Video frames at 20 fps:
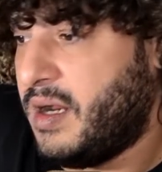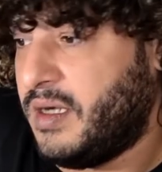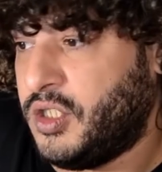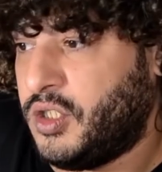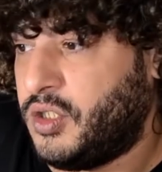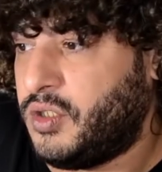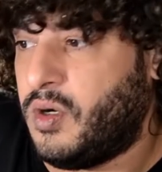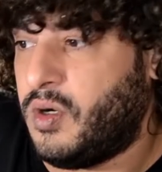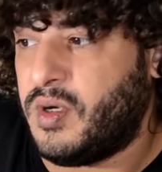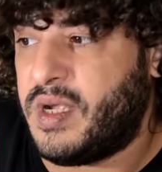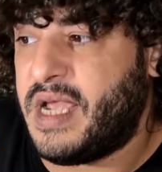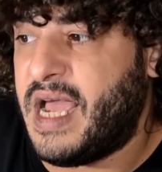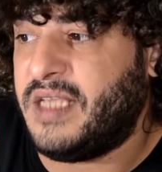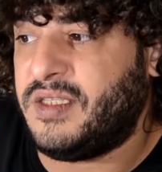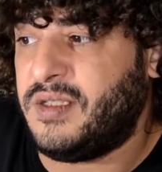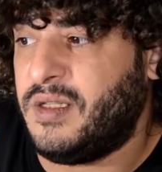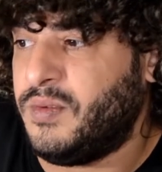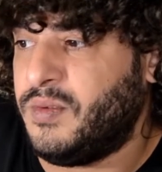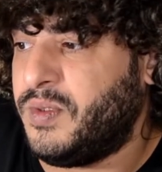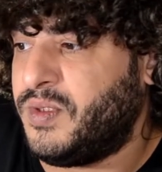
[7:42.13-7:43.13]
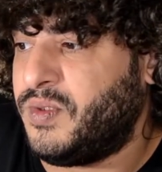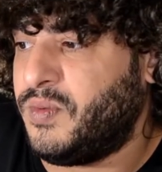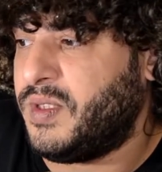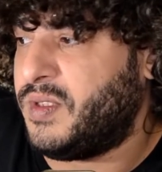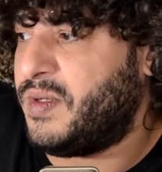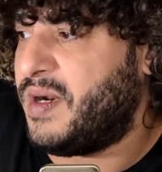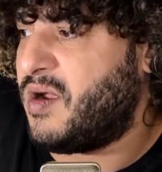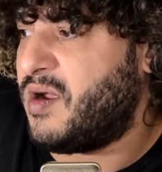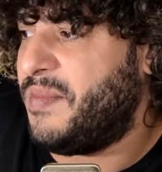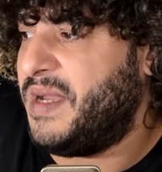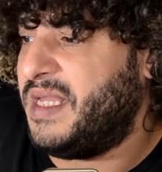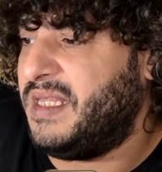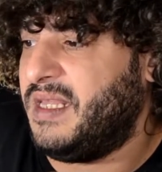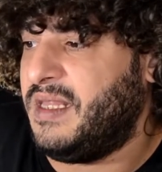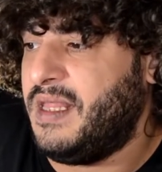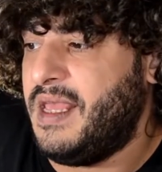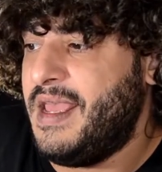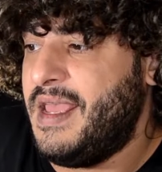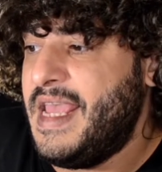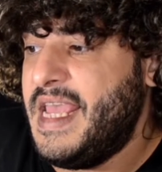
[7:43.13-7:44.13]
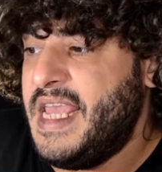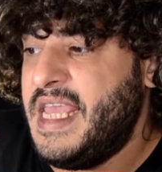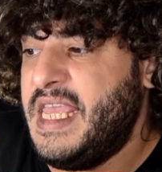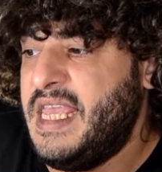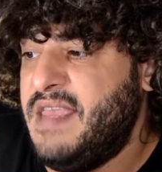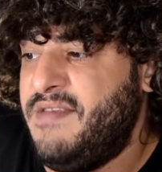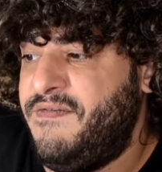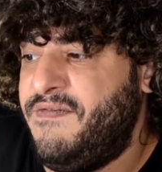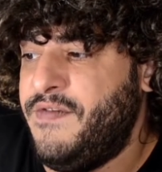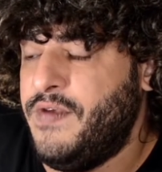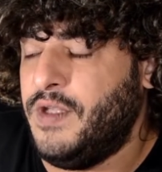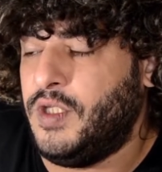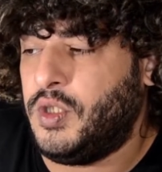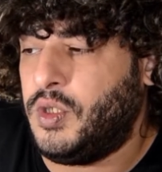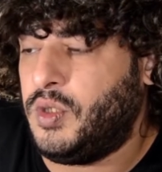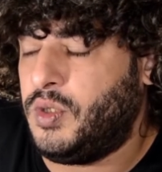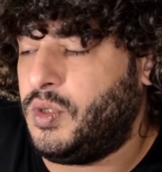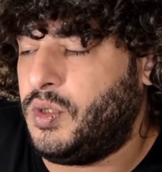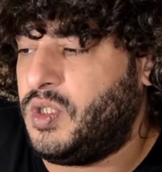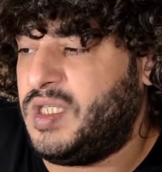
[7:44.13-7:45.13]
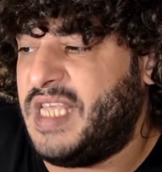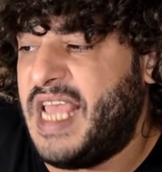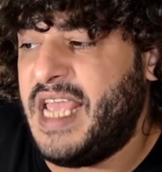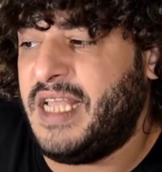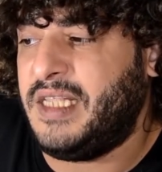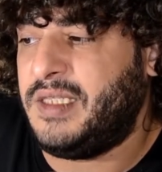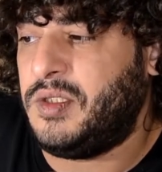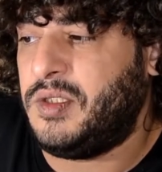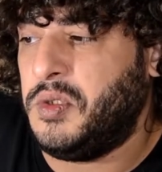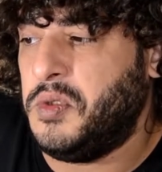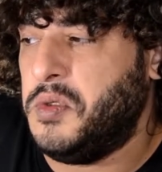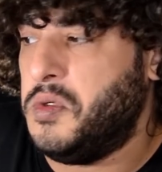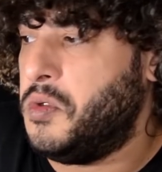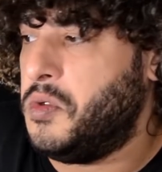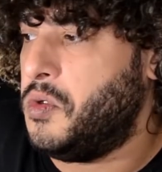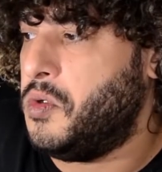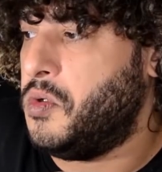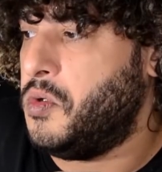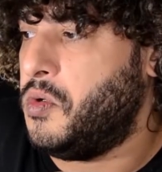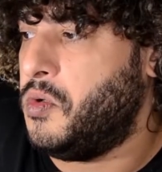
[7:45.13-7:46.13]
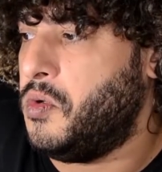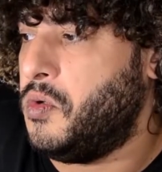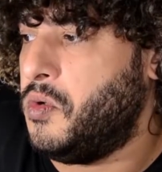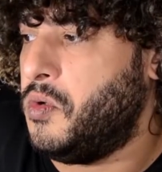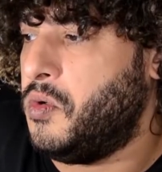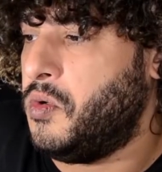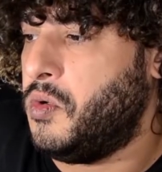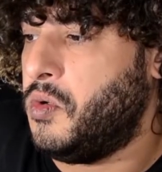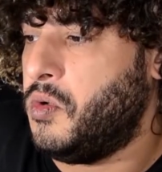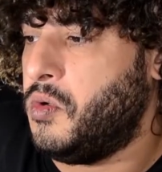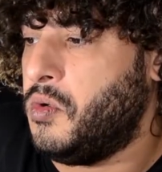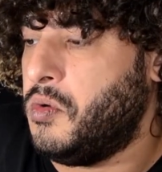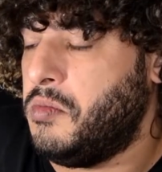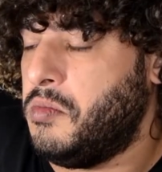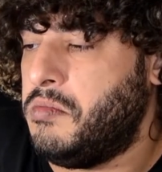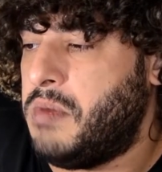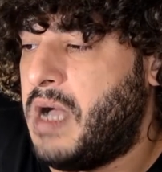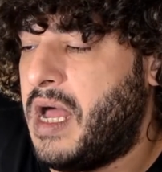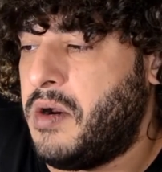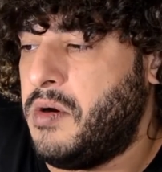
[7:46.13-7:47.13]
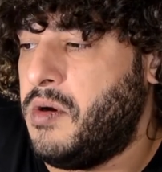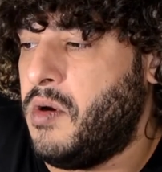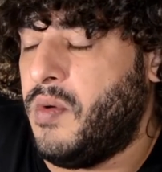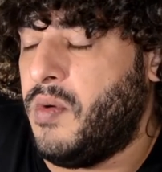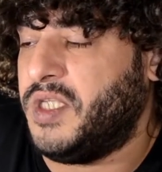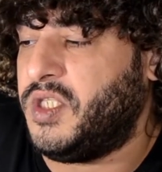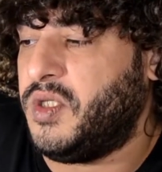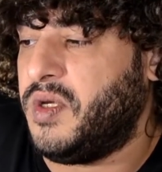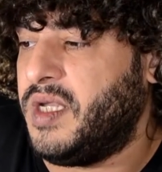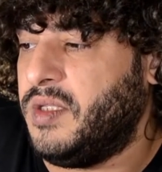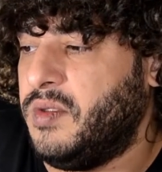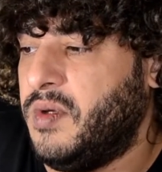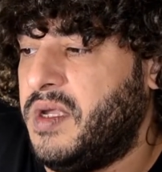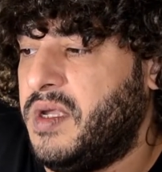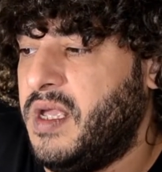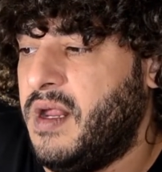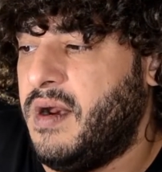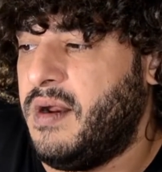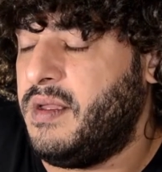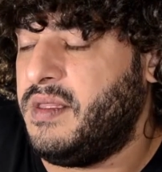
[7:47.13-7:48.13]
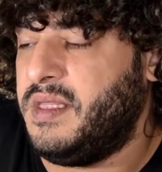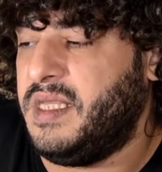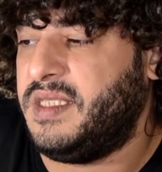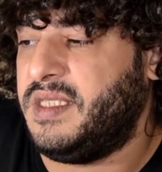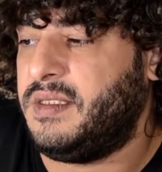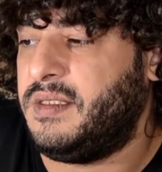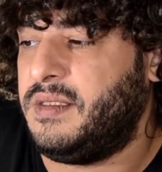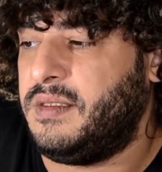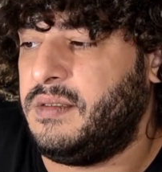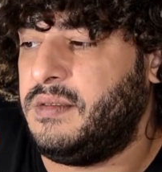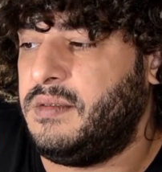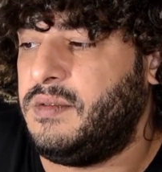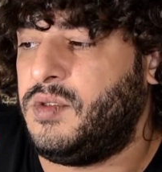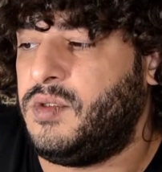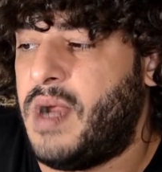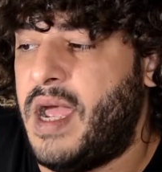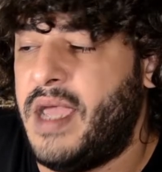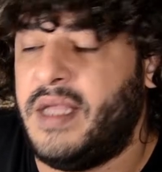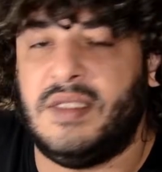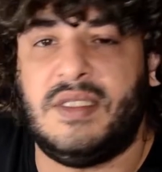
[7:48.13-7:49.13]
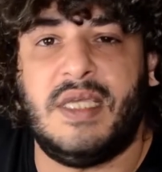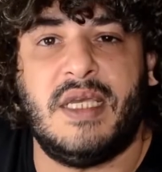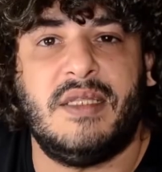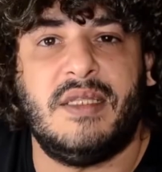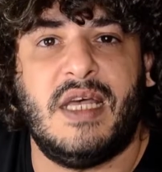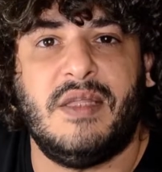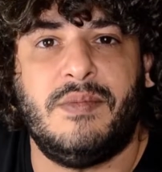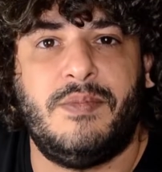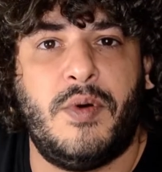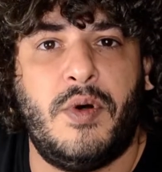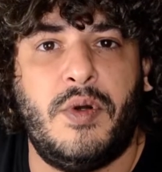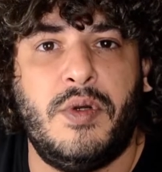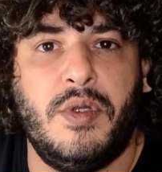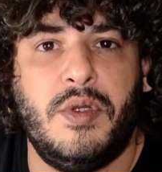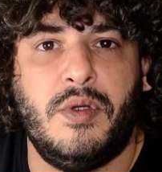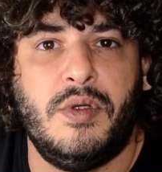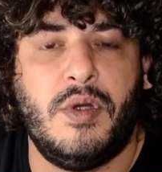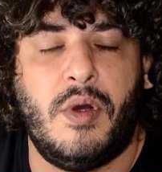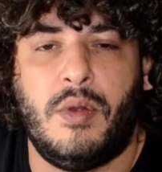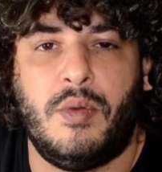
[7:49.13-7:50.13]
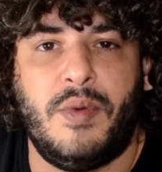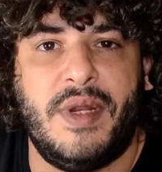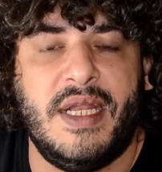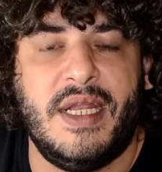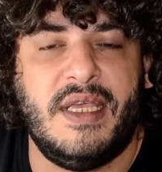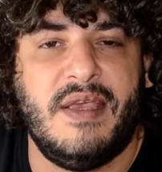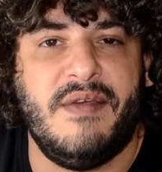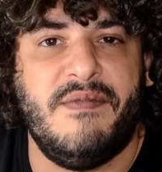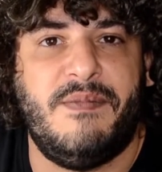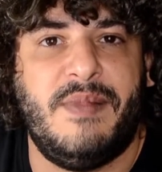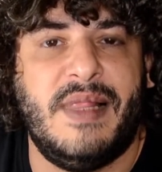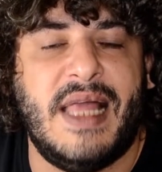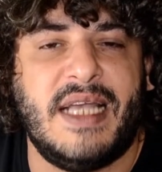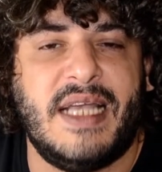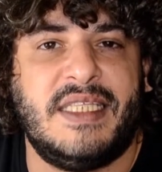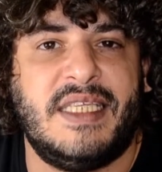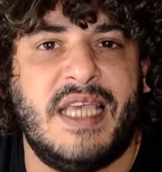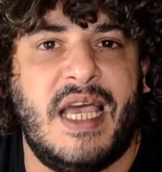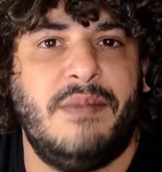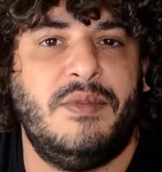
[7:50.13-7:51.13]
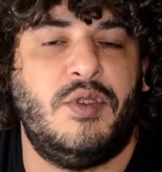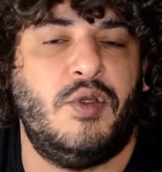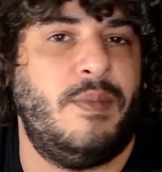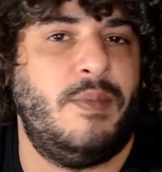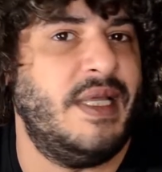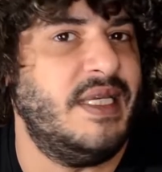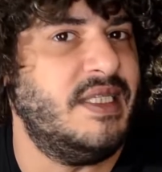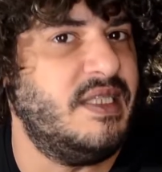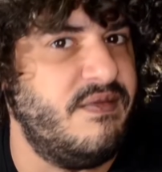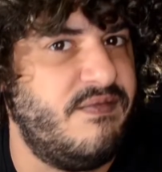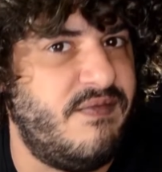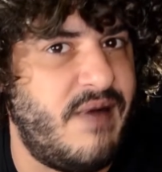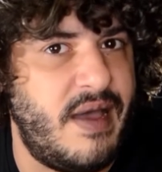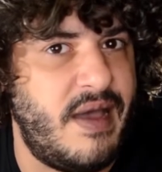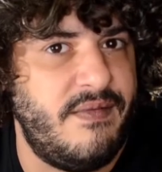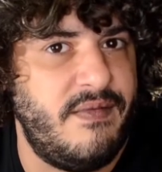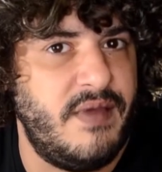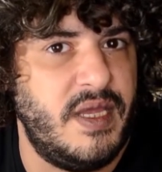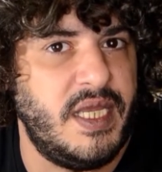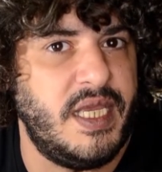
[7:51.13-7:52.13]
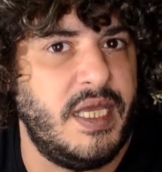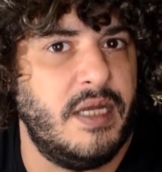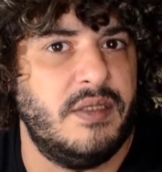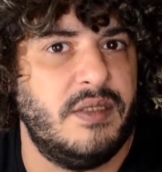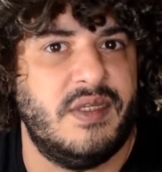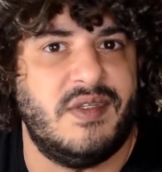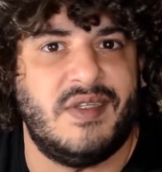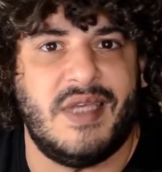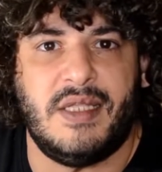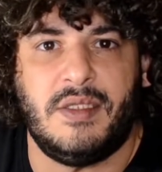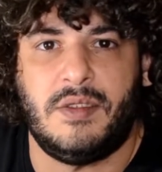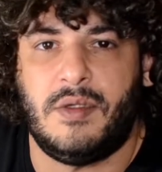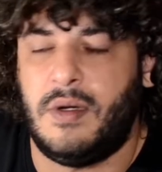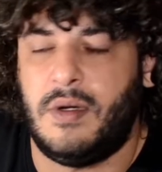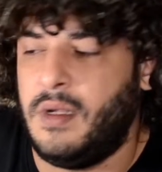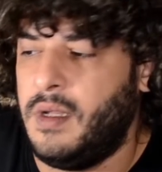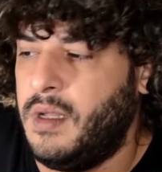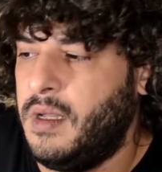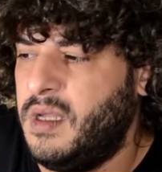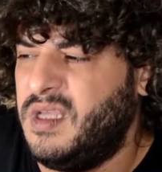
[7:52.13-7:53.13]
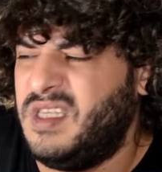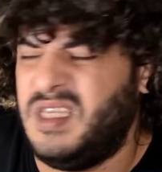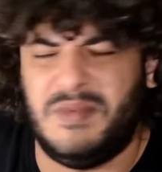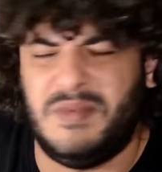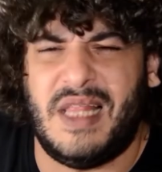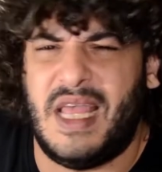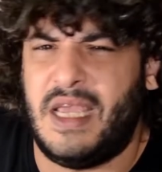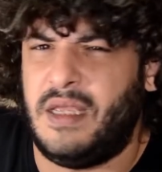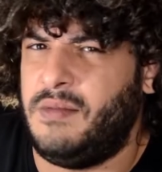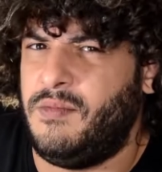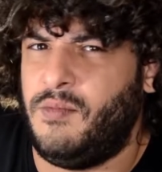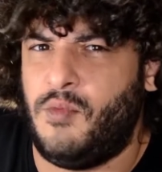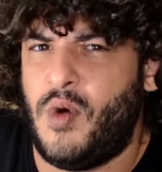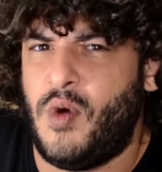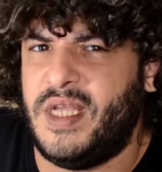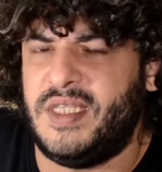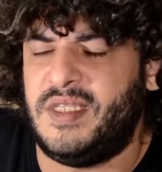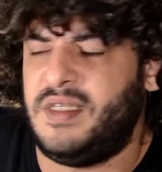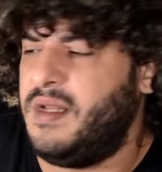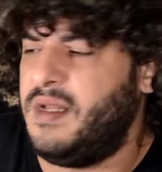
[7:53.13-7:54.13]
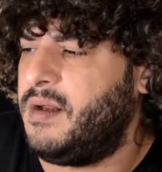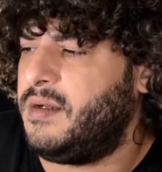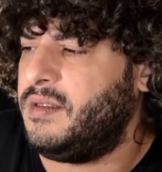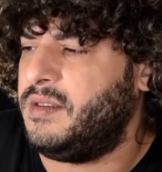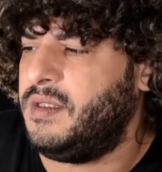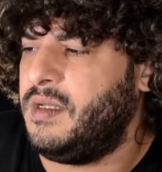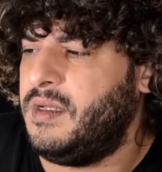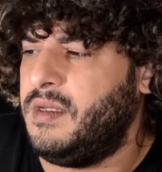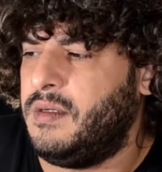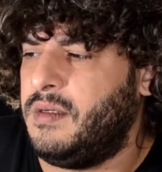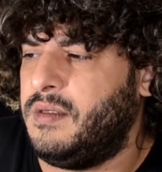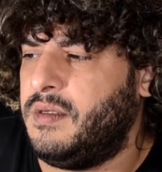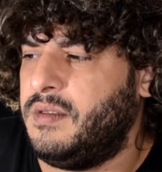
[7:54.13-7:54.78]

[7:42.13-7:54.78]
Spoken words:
short castle was recommended. If you take to, I don't know what you can do here. This try and take that pawn, you already give black time to play c5. And here on the center, seems like white's not in